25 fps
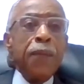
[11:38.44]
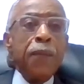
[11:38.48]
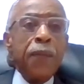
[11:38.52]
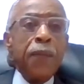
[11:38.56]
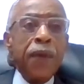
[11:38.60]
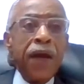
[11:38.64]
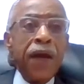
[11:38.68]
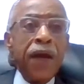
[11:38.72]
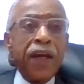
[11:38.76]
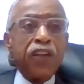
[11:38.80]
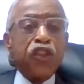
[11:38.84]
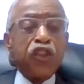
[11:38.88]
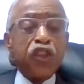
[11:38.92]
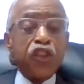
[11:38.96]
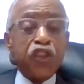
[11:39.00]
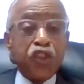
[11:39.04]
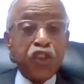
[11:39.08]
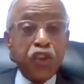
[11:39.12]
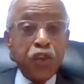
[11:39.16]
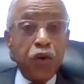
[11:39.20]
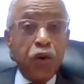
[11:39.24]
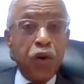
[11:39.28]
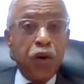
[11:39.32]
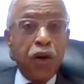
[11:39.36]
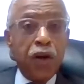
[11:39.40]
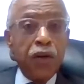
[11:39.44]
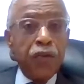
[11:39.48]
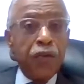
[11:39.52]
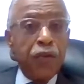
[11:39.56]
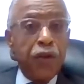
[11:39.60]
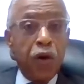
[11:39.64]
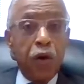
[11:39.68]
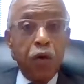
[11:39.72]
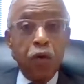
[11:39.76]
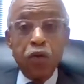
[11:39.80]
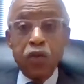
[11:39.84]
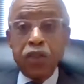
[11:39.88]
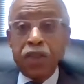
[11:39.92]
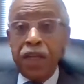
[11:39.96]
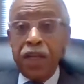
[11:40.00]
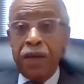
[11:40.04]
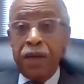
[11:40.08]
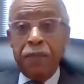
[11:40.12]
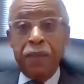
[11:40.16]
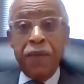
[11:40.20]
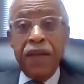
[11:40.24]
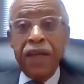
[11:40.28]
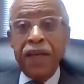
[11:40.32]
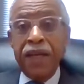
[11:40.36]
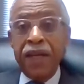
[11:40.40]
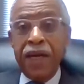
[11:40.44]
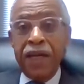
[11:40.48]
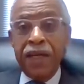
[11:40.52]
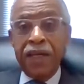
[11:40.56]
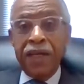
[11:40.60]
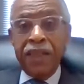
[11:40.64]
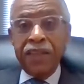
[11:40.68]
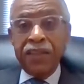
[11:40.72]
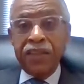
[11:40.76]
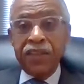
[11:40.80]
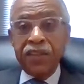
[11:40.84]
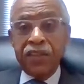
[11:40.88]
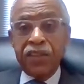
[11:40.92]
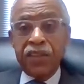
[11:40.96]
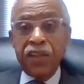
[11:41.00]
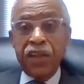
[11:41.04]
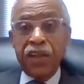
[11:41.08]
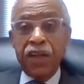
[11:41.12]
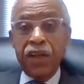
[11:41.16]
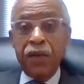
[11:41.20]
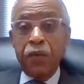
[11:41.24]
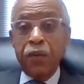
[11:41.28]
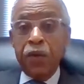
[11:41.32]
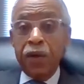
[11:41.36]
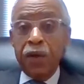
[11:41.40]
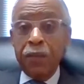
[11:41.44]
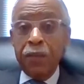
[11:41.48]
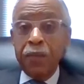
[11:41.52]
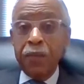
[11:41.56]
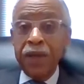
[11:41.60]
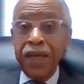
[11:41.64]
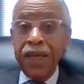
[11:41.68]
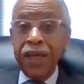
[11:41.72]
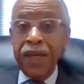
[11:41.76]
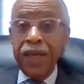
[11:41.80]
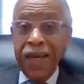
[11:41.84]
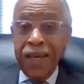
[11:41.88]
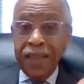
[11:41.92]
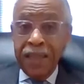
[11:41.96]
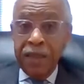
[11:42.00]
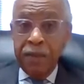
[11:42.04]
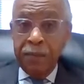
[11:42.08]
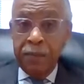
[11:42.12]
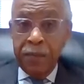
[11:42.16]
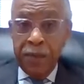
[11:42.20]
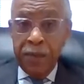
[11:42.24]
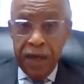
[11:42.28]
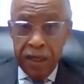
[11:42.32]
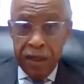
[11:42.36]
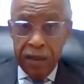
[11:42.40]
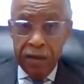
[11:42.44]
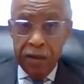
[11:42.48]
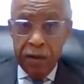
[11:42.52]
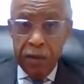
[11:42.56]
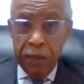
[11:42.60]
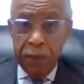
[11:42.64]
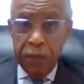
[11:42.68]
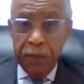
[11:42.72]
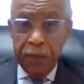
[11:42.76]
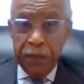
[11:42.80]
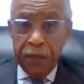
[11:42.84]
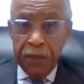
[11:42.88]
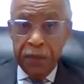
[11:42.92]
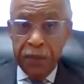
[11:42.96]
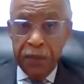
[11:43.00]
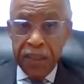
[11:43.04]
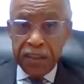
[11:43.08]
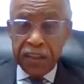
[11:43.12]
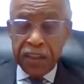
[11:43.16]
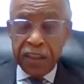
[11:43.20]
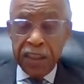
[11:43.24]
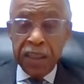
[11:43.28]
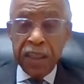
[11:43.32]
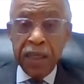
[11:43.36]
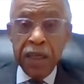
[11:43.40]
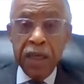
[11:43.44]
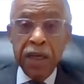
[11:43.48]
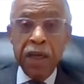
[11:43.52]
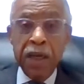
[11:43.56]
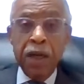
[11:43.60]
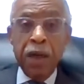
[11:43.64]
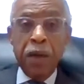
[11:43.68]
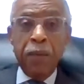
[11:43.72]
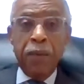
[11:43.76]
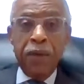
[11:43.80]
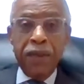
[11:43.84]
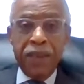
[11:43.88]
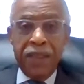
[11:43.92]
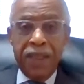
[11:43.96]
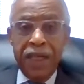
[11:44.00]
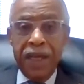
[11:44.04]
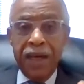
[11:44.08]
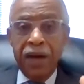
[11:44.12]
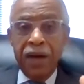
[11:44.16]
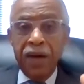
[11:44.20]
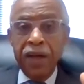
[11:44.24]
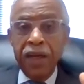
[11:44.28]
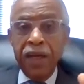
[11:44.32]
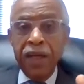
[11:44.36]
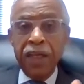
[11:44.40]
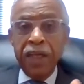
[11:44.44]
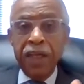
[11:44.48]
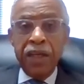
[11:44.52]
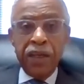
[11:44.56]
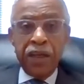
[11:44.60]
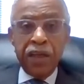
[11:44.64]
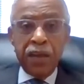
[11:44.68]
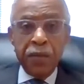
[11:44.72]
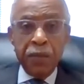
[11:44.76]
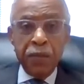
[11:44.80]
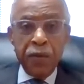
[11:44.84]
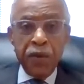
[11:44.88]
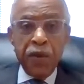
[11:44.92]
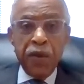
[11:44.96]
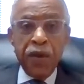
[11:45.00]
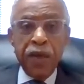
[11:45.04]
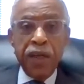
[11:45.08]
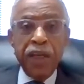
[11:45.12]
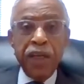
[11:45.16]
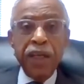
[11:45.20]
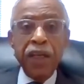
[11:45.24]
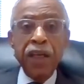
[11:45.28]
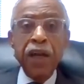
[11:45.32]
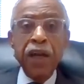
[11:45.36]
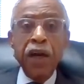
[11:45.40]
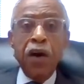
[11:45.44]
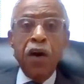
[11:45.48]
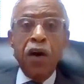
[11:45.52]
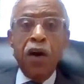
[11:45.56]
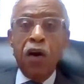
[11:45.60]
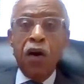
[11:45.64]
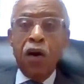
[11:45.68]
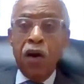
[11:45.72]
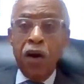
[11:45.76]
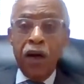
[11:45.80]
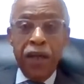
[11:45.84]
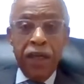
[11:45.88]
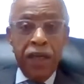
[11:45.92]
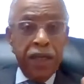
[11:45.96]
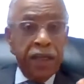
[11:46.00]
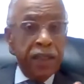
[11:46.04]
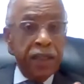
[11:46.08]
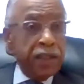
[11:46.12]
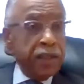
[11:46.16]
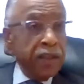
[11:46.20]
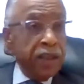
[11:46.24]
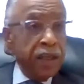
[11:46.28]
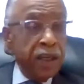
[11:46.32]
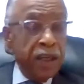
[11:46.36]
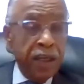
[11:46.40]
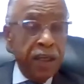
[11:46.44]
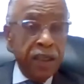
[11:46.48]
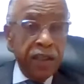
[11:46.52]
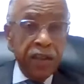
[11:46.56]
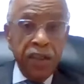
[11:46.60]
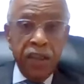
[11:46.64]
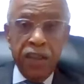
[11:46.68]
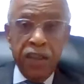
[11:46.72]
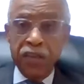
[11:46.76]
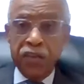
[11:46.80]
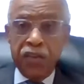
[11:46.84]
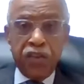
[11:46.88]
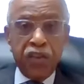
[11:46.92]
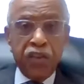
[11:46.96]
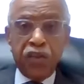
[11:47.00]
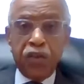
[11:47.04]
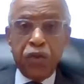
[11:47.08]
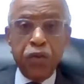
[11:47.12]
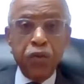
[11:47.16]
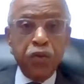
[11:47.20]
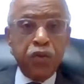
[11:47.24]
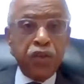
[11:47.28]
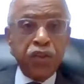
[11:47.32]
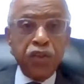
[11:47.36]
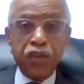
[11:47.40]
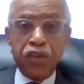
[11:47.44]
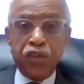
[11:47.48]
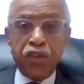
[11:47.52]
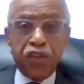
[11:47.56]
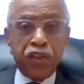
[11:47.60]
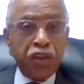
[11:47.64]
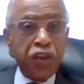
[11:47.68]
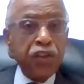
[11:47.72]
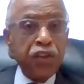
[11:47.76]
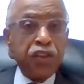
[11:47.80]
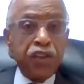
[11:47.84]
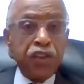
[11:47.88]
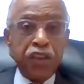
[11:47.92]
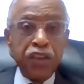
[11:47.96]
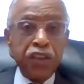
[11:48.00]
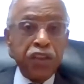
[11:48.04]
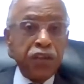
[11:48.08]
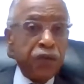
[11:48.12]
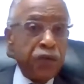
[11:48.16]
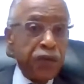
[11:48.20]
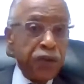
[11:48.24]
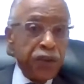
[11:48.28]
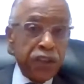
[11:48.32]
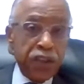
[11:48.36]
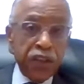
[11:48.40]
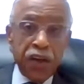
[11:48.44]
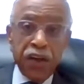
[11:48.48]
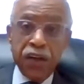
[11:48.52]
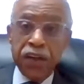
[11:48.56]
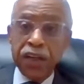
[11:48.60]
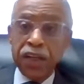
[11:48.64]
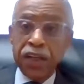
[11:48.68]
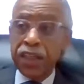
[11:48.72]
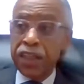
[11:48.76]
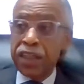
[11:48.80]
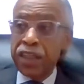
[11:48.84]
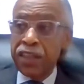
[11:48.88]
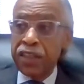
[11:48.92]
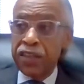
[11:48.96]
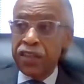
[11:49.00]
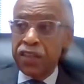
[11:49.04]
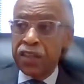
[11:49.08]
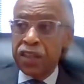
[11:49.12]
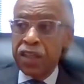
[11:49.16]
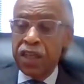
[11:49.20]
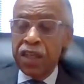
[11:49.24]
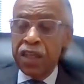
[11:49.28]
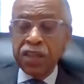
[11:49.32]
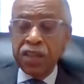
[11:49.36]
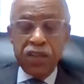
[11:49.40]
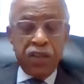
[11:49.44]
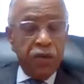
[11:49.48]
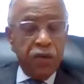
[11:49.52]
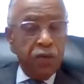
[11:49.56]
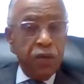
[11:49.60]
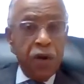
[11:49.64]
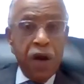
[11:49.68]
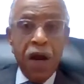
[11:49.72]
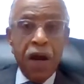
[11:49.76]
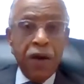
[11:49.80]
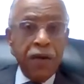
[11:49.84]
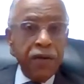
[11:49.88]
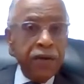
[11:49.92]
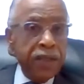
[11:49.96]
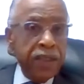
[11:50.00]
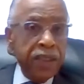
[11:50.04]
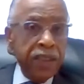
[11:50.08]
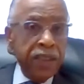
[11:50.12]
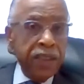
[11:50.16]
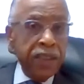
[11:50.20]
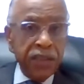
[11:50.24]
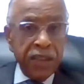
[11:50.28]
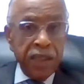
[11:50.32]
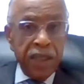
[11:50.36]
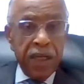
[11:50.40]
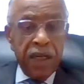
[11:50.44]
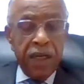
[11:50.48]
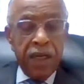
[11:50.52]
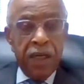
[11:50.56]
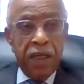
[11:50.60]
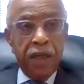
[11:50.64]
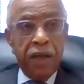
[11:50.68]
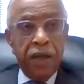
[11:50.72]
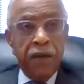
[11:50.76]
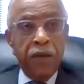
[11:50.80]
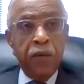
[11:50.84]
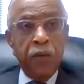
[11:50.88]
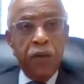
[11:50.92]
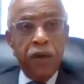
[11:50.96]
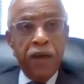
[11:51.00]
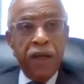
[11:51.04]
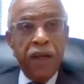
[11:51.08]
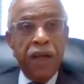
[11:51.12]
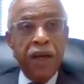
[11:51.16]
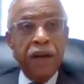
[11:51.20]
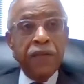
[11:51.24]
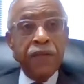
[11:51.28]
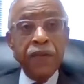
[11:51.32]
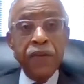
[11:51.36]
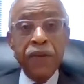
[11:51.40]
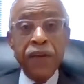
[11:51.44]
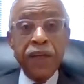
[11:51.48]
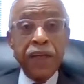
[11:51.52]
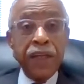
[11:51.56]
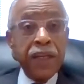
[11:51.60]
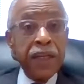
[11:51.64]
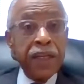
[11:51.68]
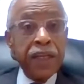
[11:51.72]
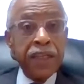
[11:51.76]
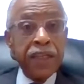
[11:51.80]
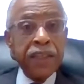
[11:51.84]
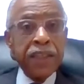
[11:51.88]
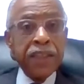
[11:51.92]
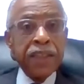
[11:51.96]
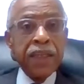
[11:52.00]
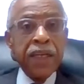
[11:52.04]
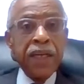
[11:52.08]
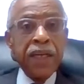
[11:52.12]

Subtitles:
make sure those that may not necessarily want to be in the medical profession, but that are in the community or in institutions, churches, fraternities, sororities, whatever it is,